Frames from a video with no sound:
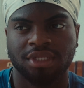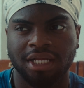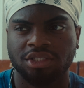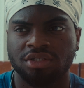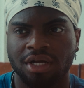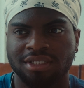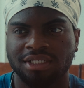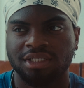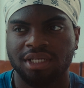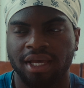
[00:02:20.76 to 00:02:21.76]
that's not
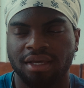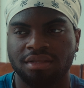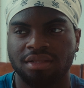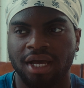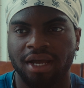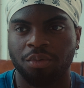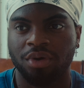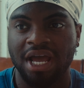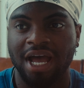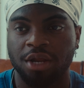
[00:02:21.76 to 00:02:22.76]
to say that
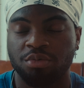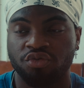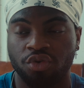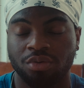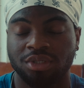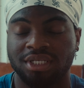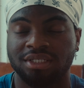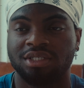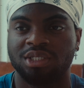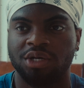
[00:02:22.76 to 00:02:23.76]
what I had before was
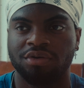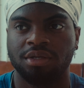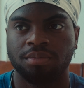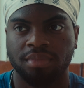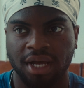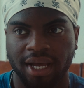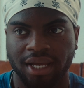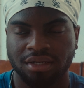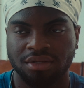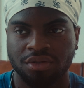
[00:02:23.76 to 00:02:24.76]
necessarily
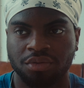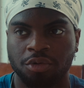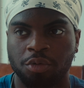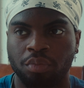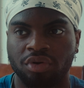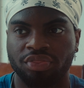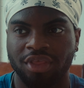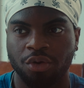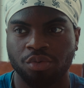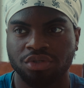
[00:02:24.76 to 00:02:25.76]
bad, but
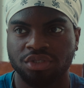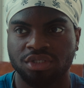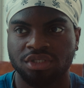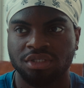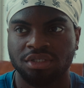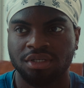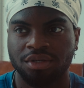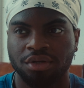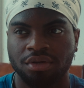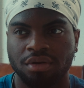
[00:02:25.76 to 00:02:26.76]
there was
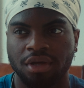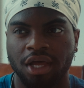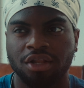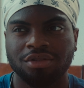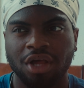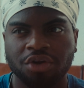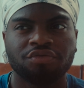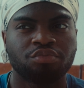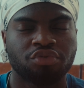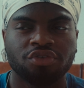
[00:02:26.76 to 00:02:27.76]
a lot of
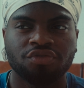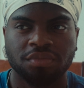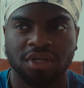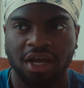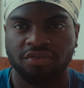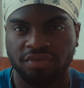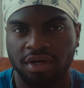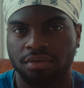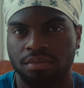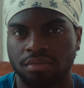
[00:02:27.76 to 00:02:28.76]
improvement I
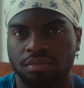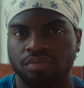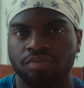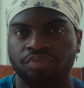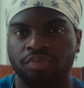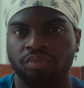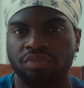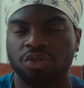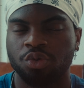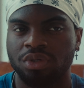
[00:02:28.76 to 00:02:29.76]
felt
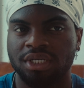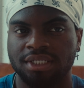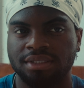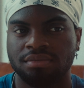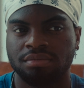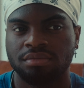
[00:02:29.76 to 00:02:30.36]
between